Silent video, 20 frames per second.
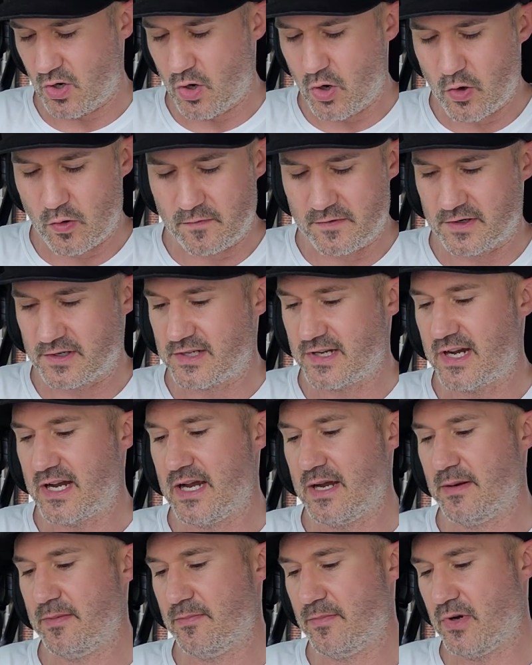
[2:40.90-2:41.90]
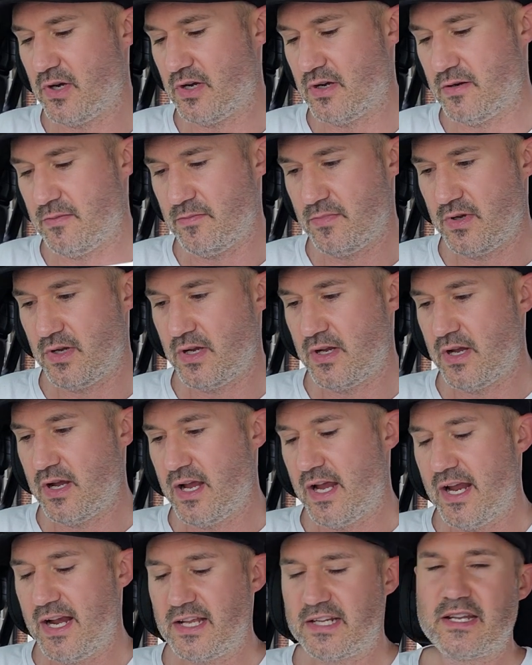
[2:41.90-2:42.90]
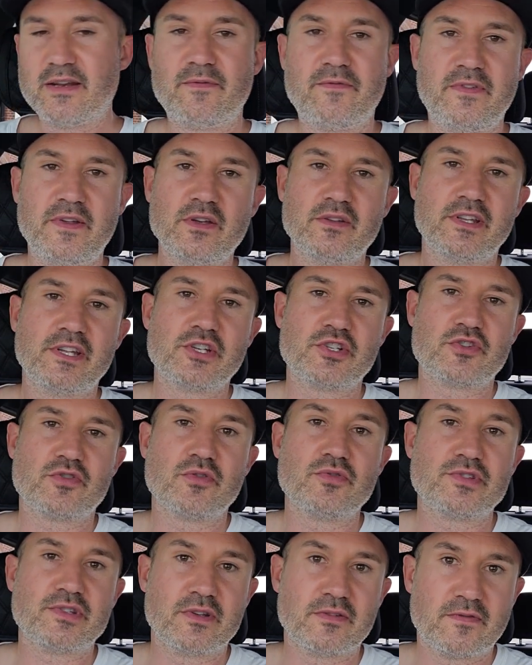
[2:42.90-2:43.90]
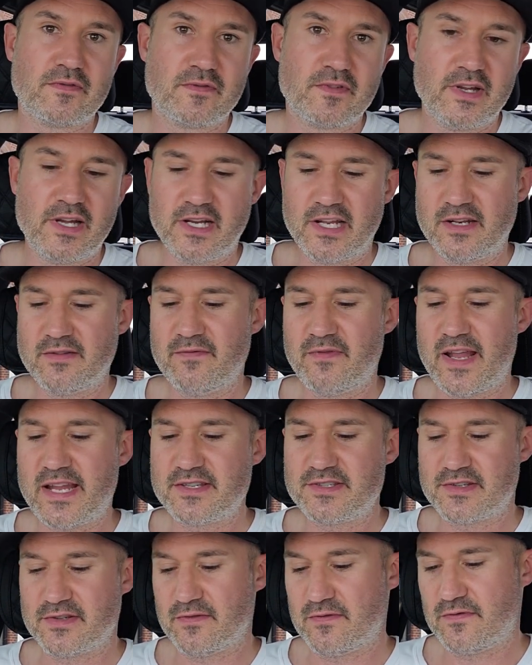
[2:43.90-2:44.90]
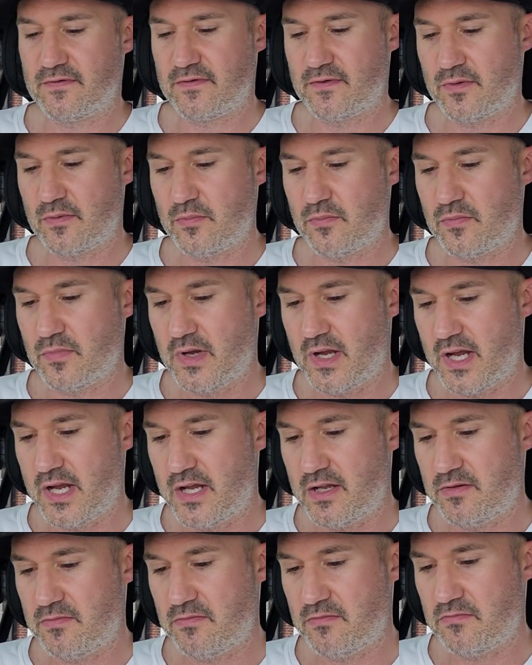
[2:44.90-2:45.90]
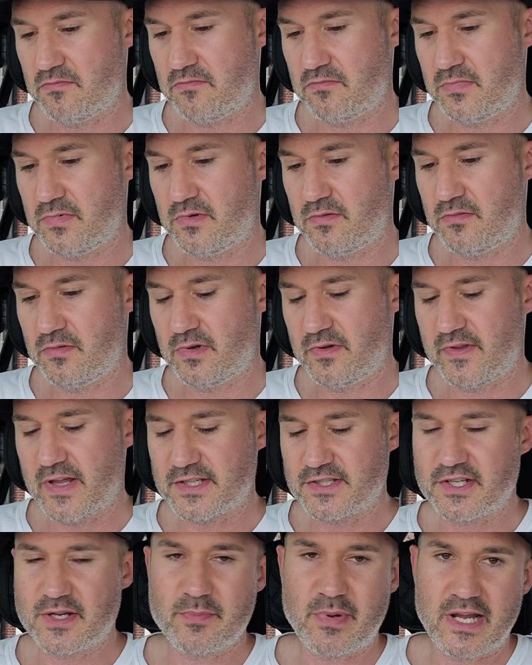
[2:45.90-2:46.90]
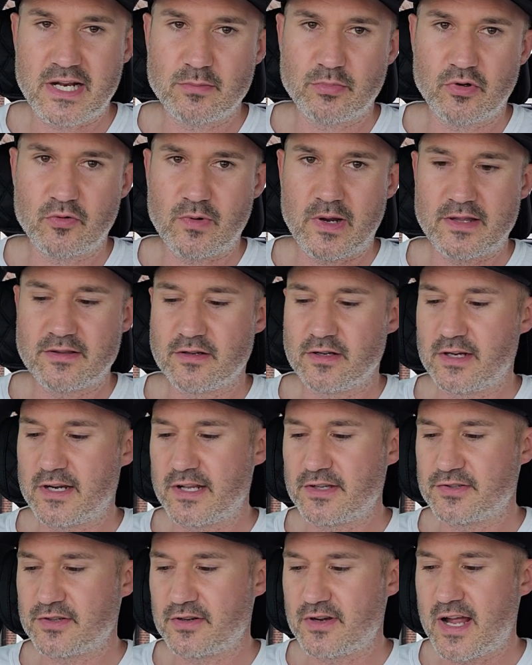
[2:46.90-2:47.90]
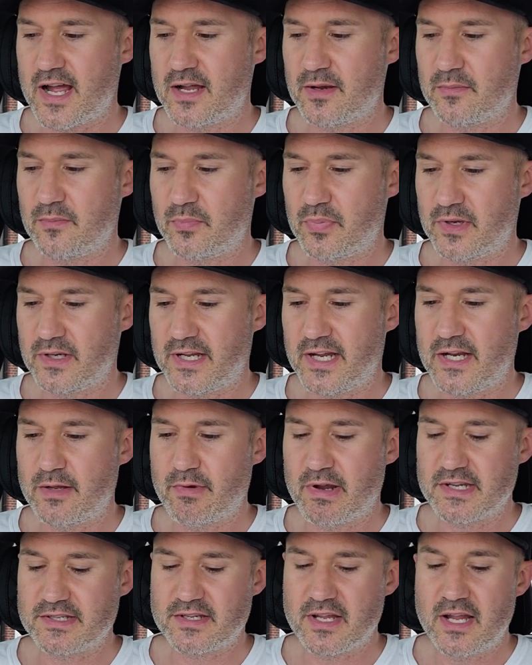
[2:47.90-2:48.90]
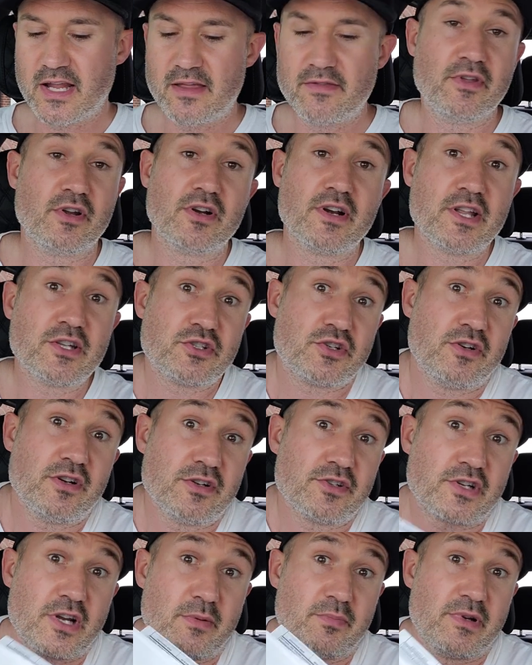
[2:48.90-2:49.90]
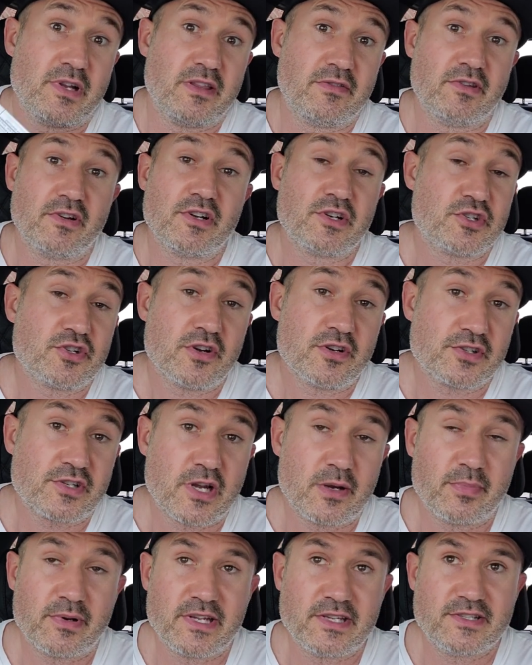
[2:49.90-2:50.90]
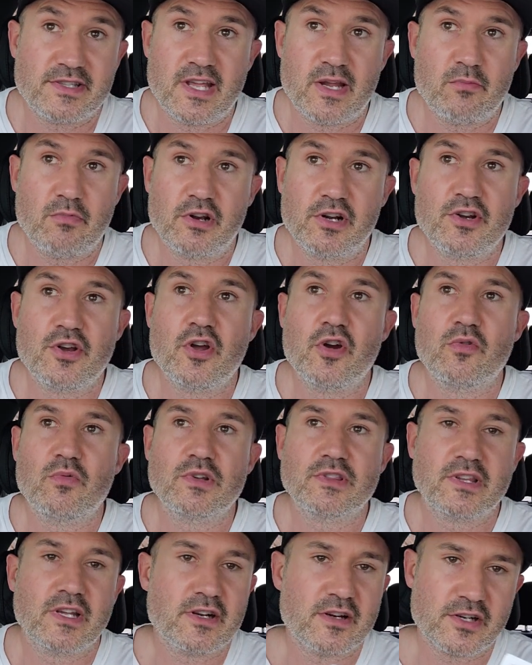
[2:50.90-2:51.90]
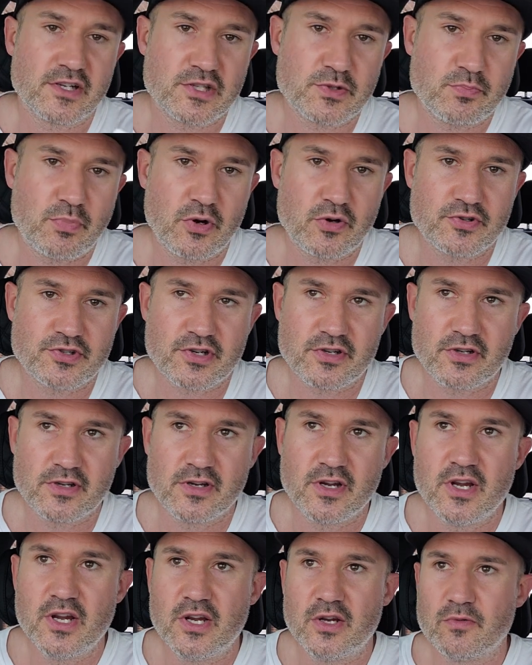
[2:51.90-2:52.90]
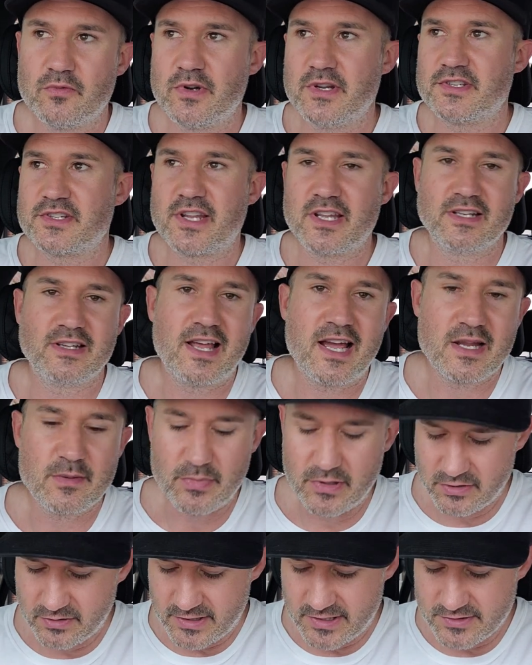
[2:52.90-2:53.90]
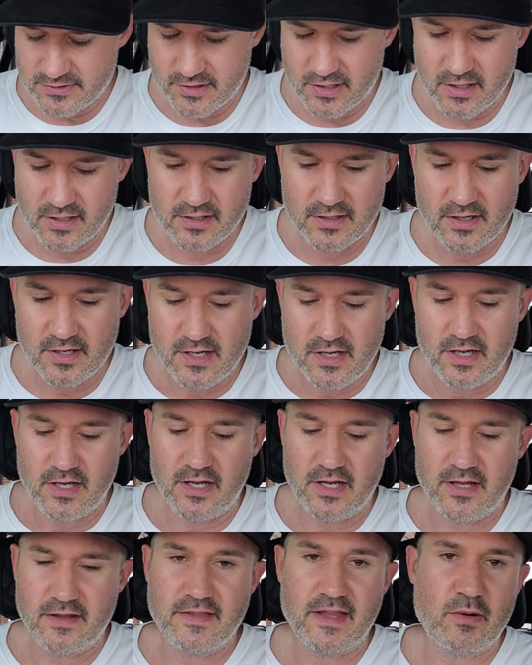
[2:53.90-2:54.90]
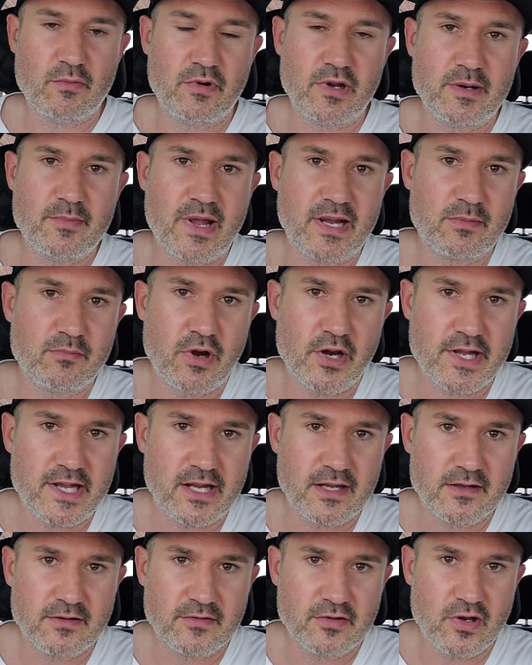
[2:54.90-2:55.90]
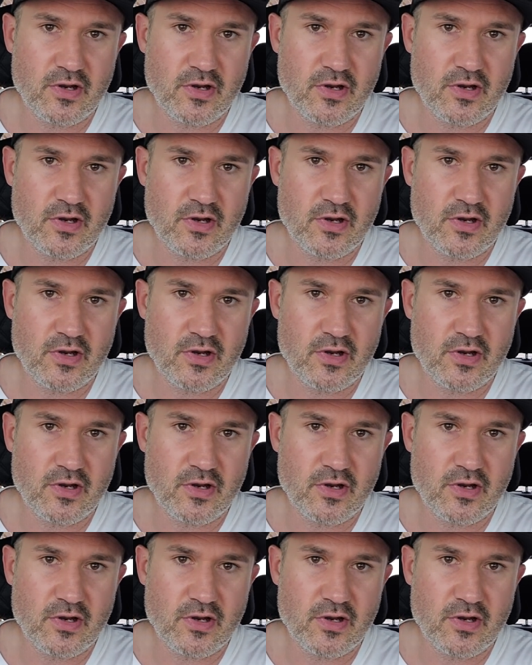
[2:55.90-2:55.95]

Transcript: overtime um, and it can feel intrusive and invasive and that's debatable whether it is or not but anyways they're an insurance company they're insurance companies they want to know what their exposure risk and liabilities are and they want to make money